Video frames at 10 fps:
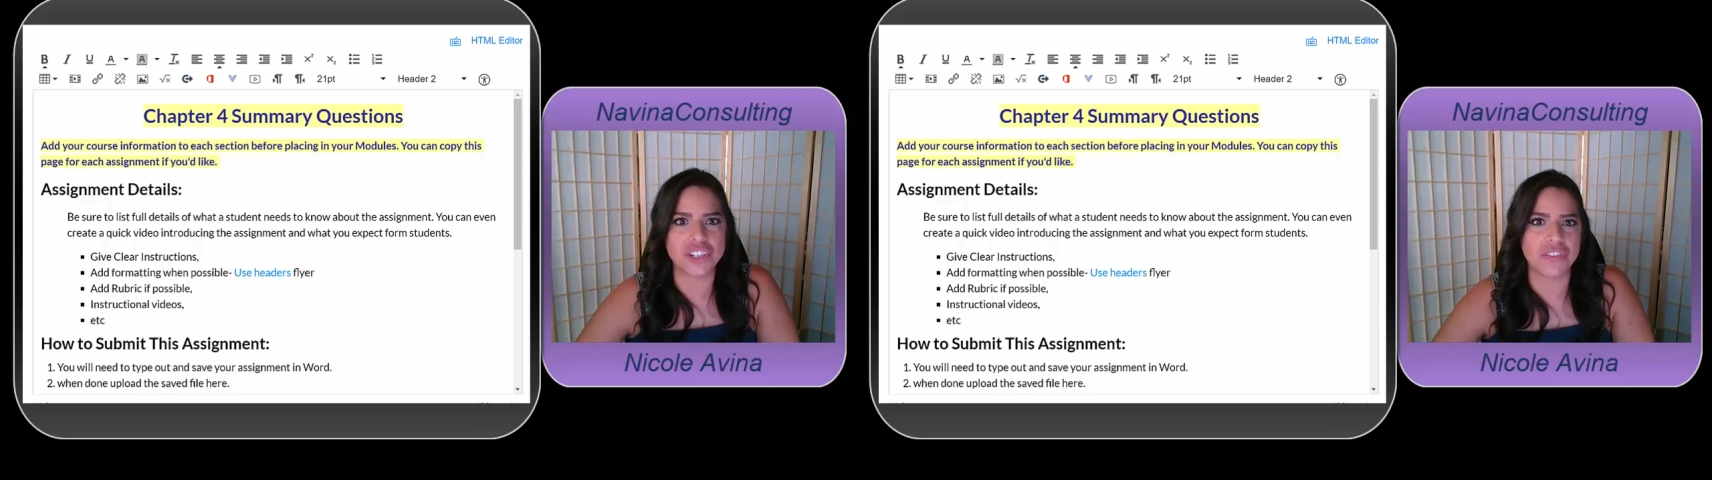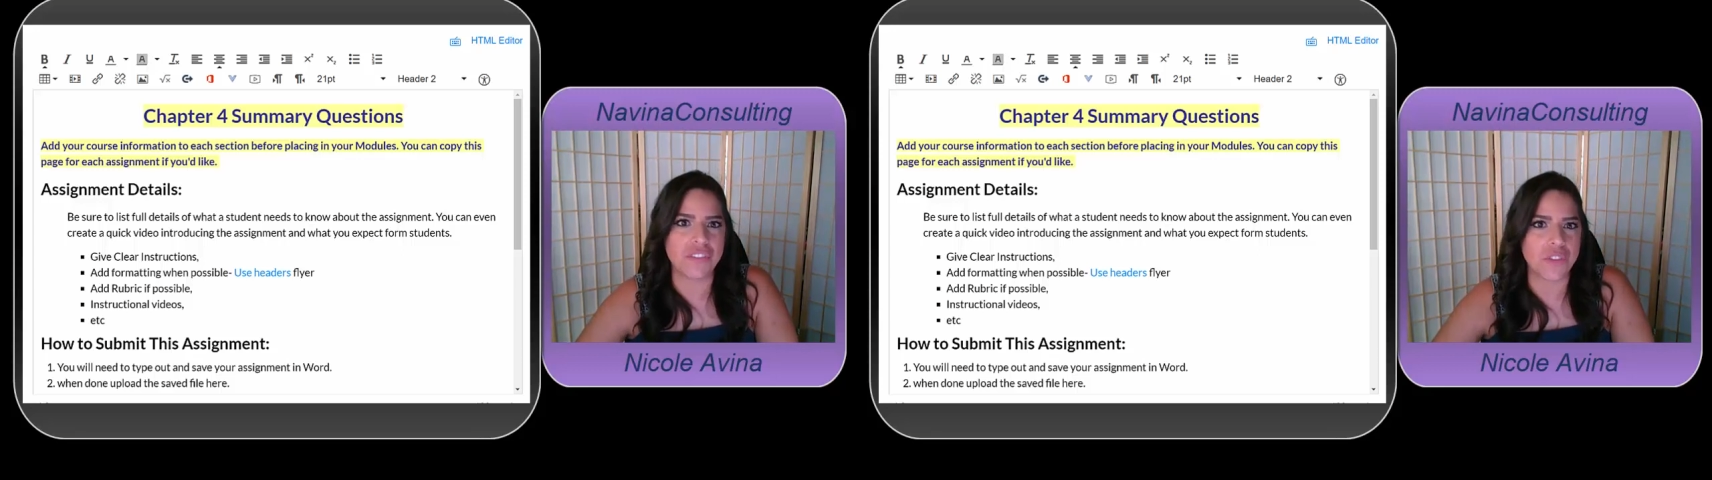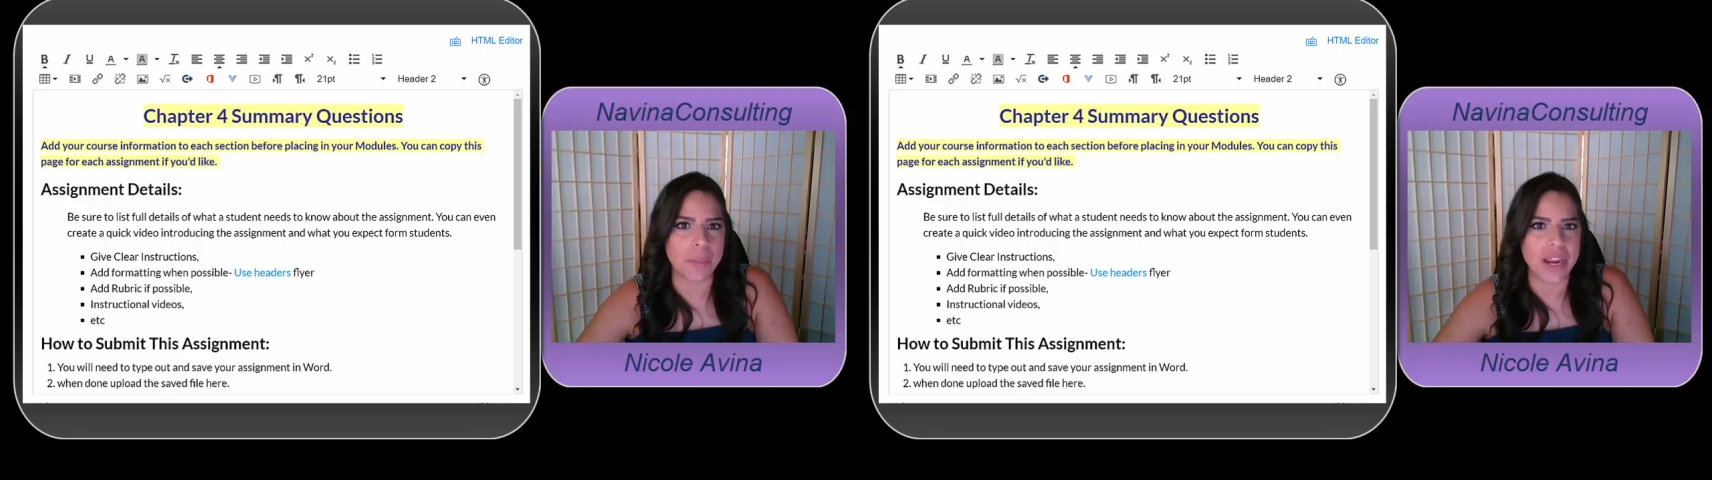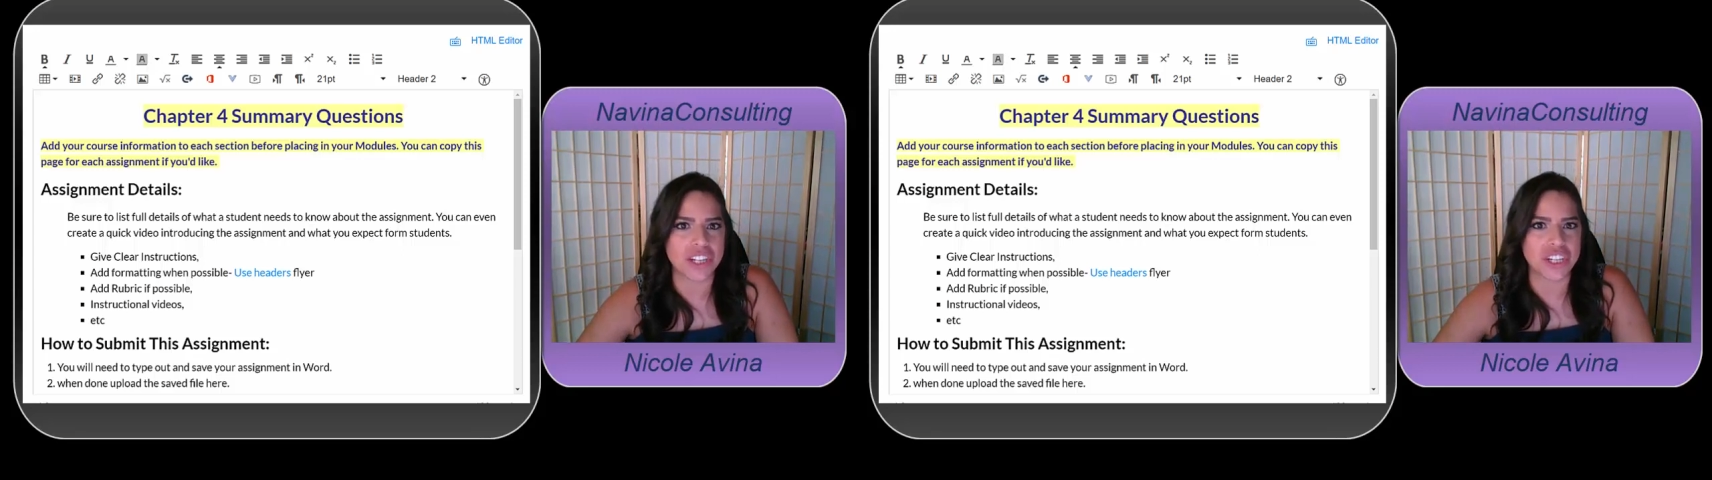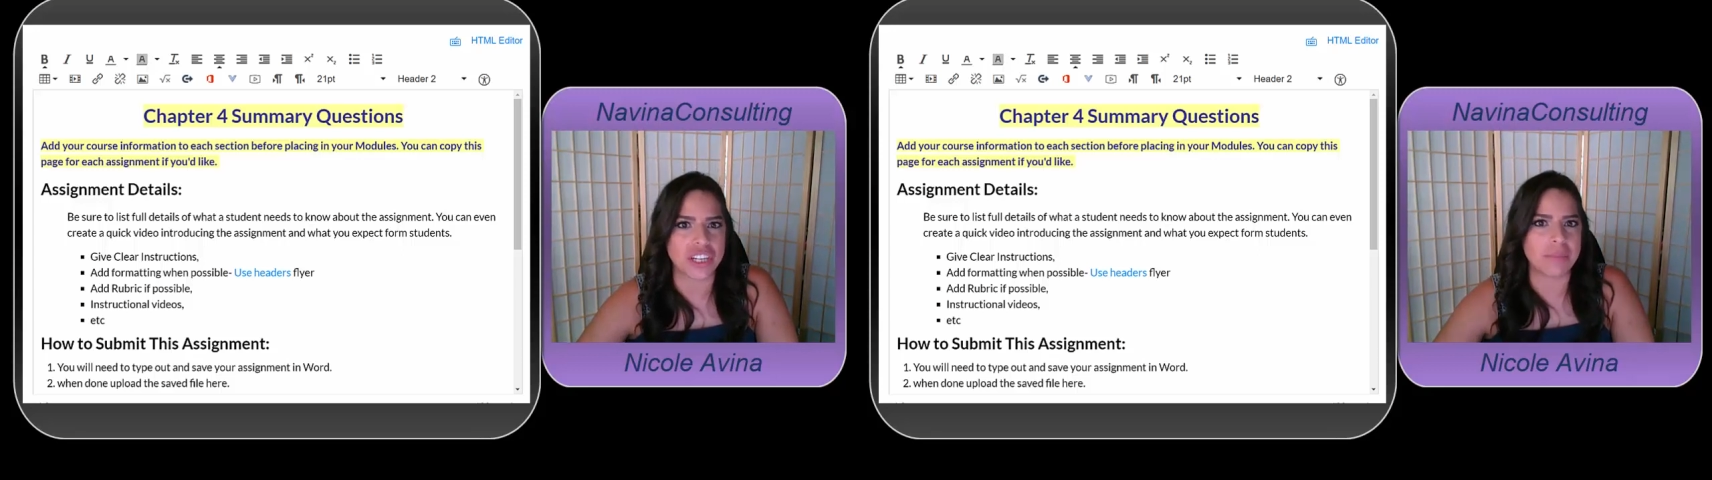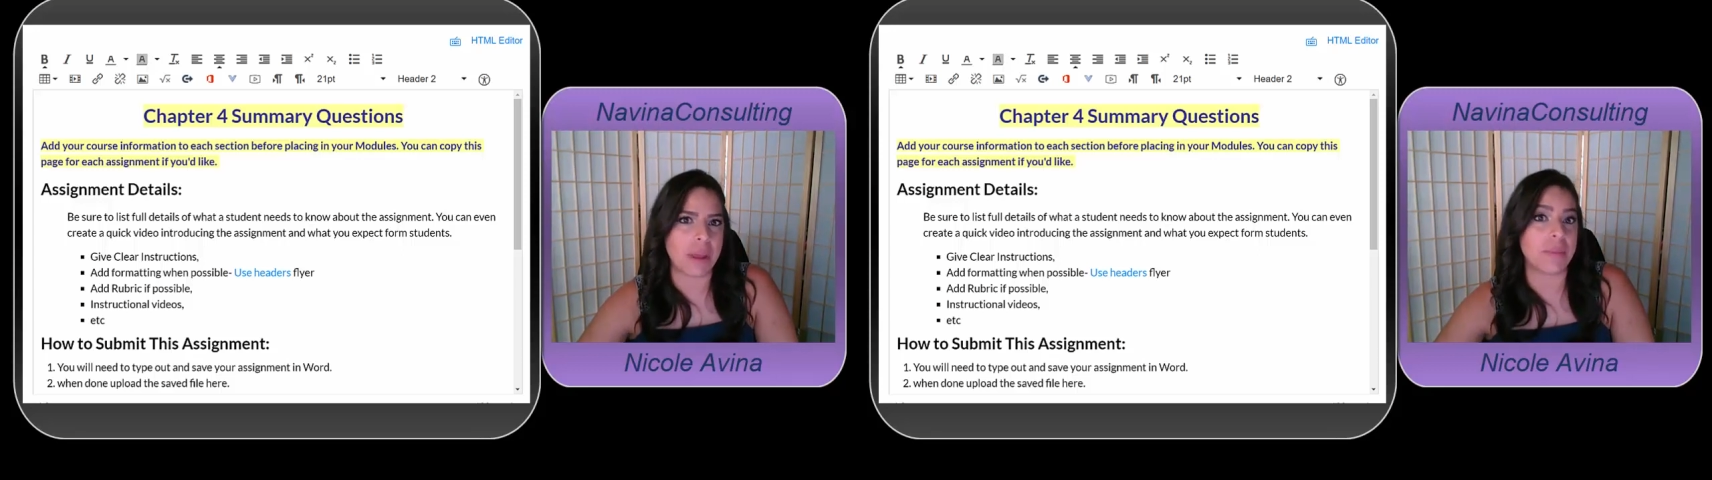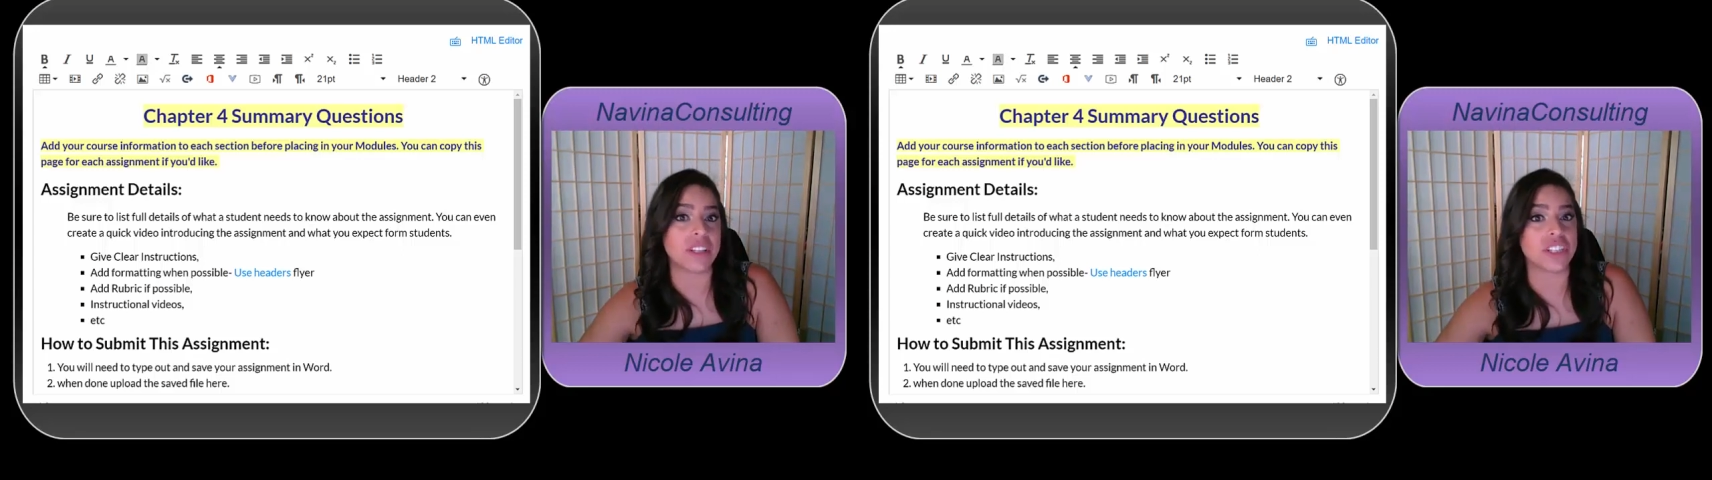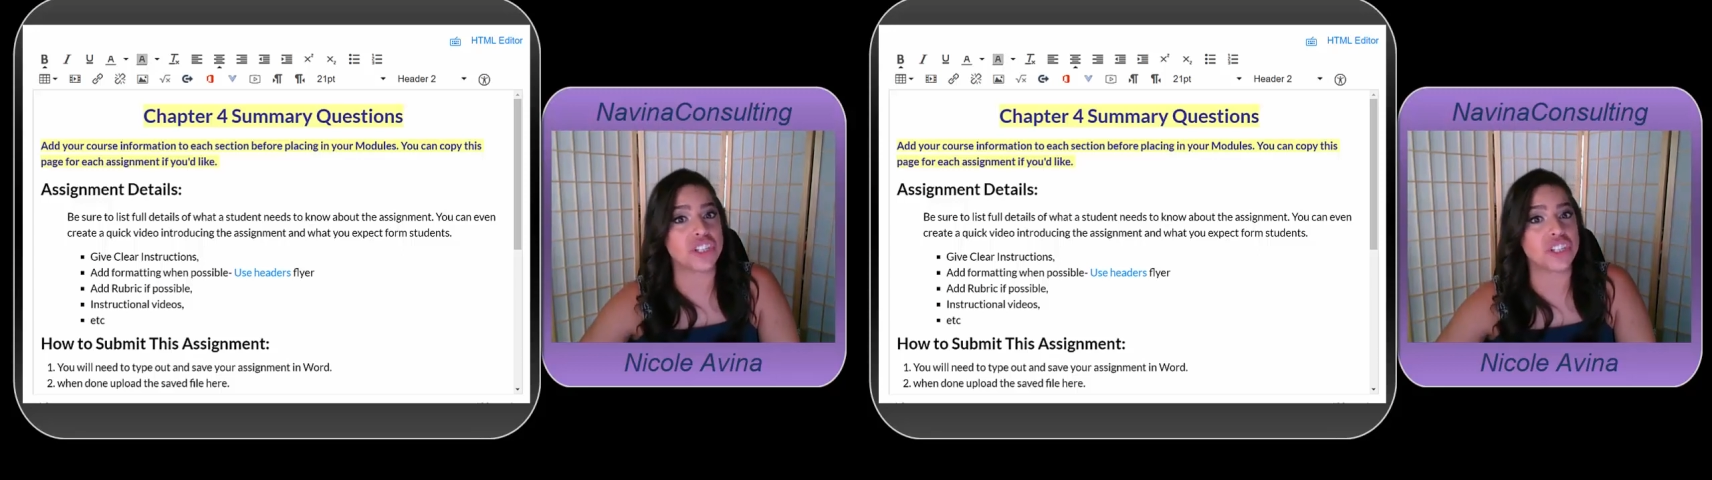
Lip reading: of information, maybe it's a